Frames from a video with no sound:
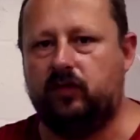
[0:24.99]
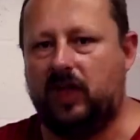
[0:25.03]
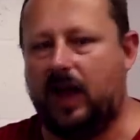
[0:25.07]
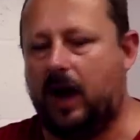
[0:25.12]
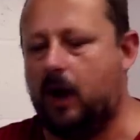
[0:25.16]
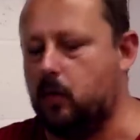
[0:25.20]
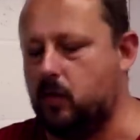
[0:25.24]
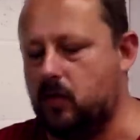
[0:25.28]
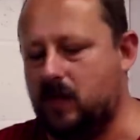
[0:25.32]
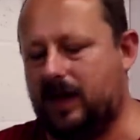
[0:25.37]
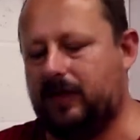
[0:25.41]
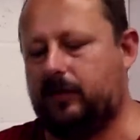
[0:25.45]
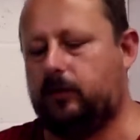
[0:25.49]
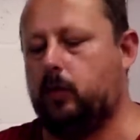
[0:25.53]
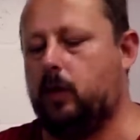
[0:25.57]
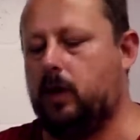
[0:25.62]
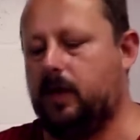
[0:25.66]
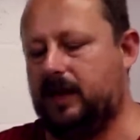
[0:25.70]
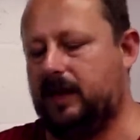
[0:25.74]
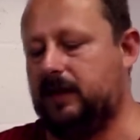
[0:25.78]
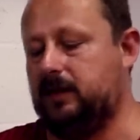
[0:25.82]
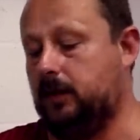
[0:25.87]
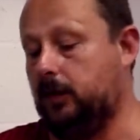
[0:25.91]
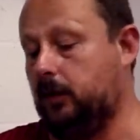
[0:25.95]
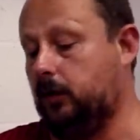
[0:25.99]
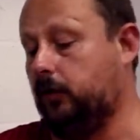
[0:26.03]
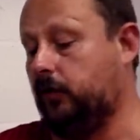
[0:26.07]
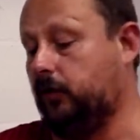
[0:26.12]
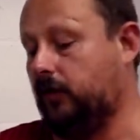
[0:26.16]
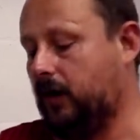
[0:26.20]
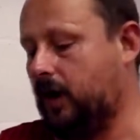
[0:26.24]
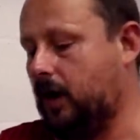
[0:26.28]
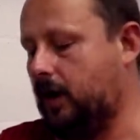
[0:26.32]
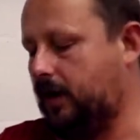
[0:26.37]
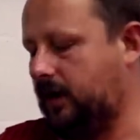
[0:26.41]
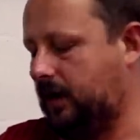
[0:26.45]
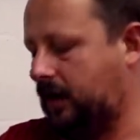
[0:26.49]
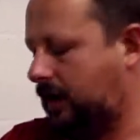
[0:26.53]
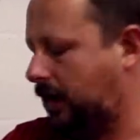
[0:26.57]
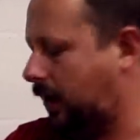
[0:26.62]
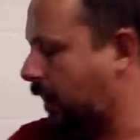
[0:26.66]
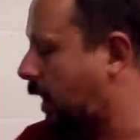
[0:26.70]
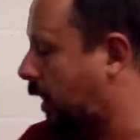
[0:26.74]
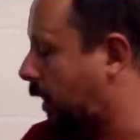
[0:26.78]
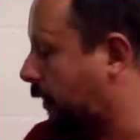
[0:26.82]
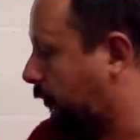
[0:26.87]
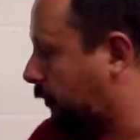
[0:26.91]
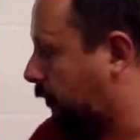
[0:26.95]
don't, that's why they're used for kind of
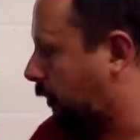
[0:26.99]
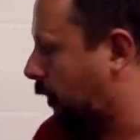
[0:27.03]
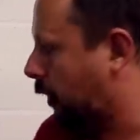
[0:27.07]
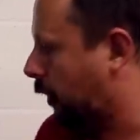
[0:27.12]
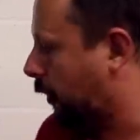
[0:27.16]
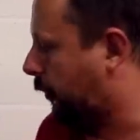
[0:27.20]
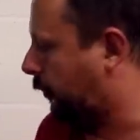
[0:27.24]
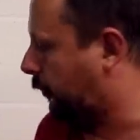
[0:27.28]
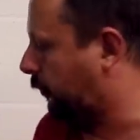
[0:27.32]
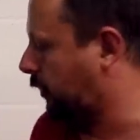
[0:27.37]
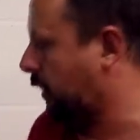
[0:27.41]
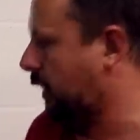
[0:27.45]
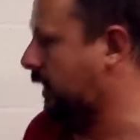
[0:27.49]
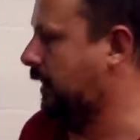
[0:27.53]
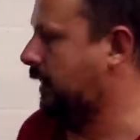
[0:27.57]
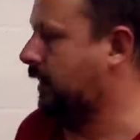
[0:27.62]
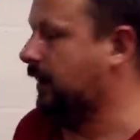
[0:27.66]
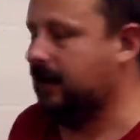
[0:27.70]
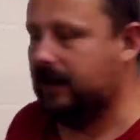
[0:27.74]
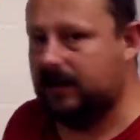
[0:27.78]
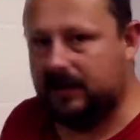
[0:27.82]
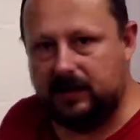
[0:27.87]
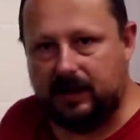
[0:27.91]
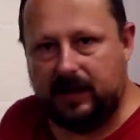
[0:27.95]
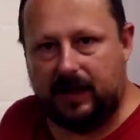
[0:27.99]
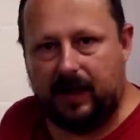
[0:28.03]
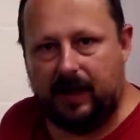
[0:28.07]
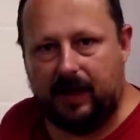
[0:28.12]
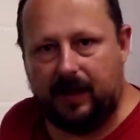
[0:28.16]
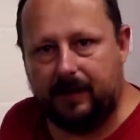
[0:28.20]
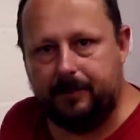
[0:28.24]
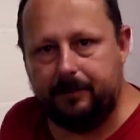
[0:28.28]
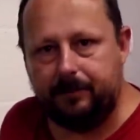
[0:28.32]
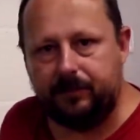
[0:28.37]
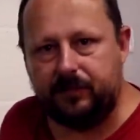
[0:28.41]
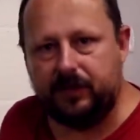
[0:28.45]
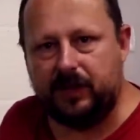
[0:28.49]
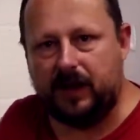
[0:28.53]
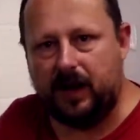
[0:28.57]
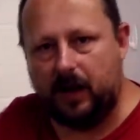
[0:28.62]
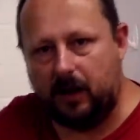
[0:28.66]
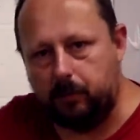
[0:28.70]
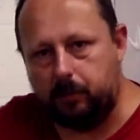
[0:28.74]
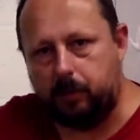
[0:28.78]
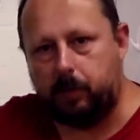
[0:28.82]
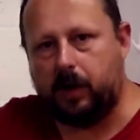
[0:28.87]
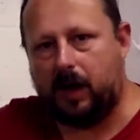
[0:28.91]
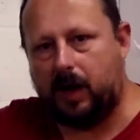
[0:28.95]
glass cloths. You
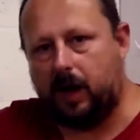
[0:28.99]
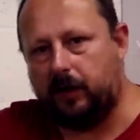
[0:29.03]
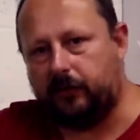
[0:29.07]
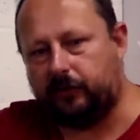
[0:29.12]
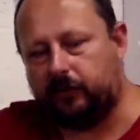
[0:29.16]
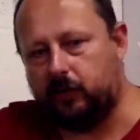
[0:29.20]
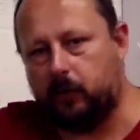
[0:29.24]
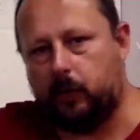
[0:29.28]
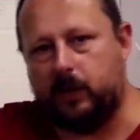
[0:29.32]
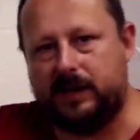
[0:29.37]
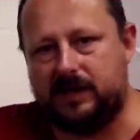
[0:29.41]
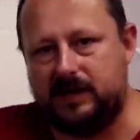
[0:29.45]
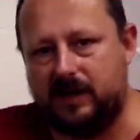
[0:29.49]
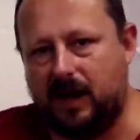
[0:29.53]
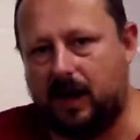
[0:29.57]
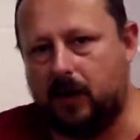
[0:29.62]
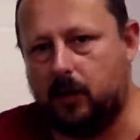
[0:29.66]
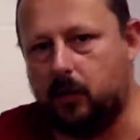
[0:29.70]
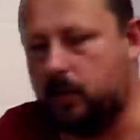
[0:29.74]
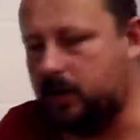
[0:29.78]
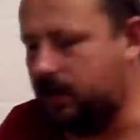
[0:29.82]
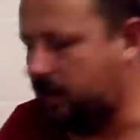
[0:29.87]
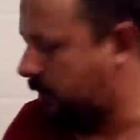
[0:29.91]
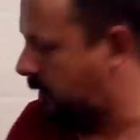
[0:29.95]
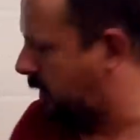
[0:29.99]
know, blast the window with